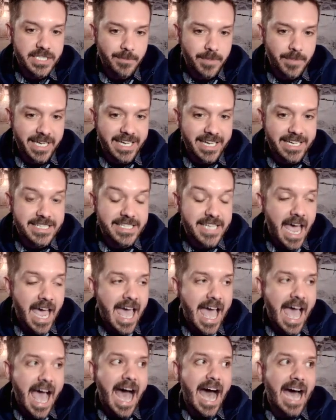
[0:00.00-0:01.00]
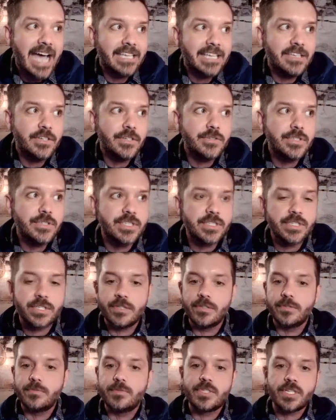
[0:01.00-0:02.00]
because I used
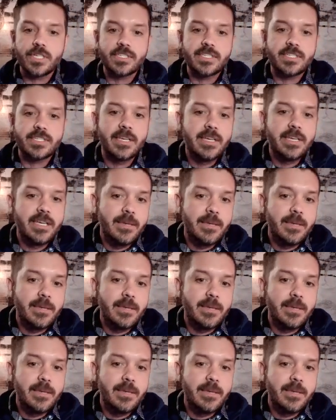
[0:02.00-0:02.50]
to just,